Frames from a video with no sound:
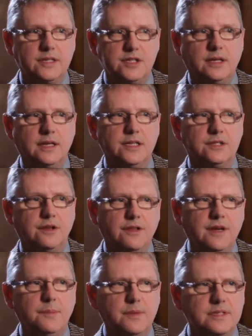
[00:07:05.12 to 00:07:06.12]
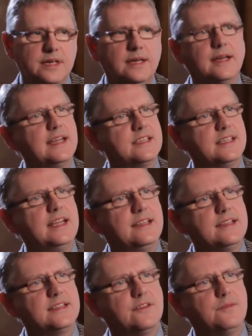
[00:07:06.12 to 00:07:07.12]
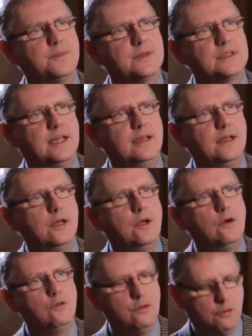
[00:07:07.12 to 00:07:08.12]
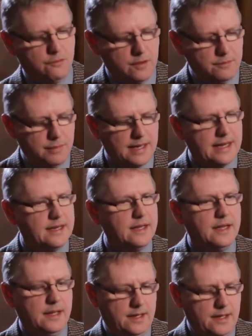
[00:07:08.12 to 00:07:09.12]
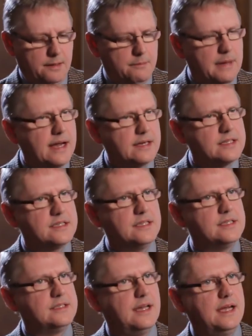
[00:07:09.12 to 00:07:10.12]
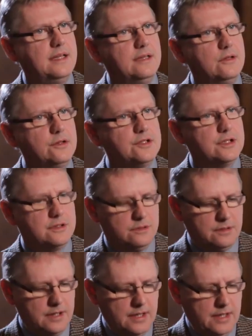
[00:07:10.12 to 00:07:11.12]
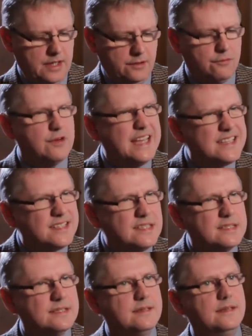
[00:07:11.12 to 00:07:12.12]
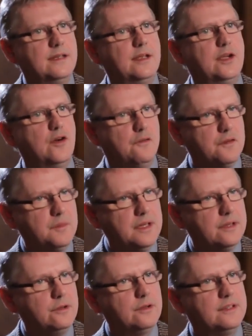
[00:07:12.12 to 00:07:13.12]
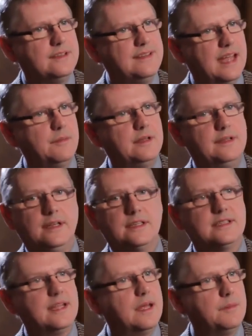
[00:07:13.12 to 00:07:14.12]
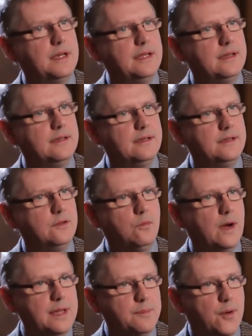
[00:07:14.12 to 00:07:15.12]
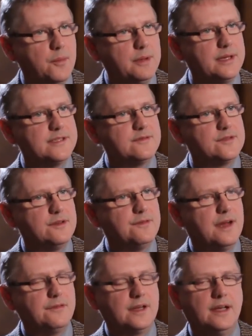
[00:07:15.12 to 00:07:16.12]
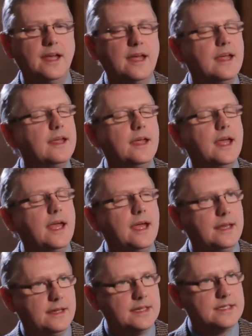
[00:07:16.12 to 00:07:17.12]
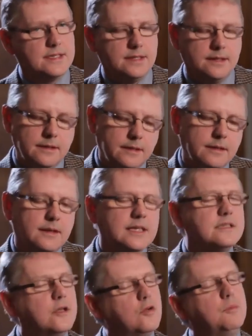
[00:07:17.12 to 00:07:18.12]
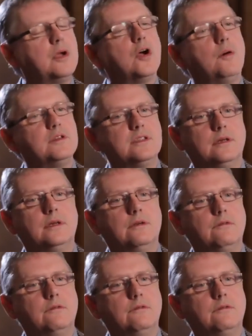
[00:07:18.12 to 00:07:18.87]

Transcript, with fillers: in a generation 3% against 97% who are run by a Marxist, ideological, racist government who are determined to exterminate the, the white population of South Africa. It, this, this now becomes